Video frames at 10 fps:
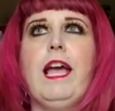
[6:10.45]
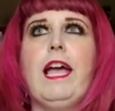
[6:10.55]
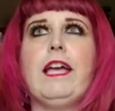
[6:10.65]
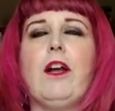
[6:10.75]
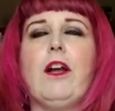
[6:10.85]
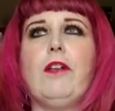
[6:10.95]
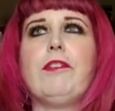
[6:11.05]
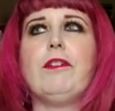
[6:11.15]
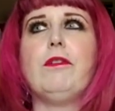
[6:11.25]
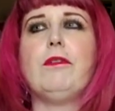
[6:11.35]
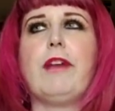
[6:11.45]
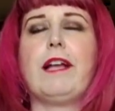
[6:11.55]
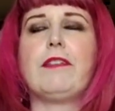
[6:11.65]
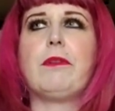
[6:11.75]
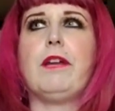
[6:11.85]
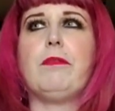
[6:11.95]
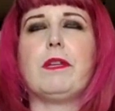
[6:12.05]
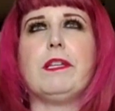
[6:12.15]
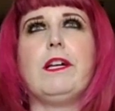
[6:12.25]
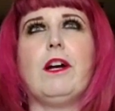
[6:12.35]
And also that's when I
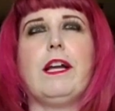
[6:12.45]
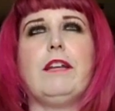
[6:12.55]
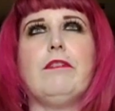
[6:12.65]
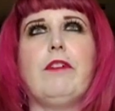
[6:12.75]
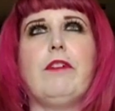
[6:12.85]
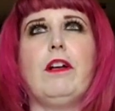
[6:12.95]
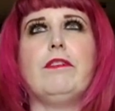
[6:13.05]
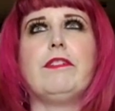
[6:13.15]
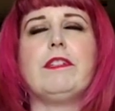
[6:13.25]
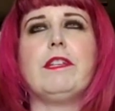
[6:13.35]
really got involved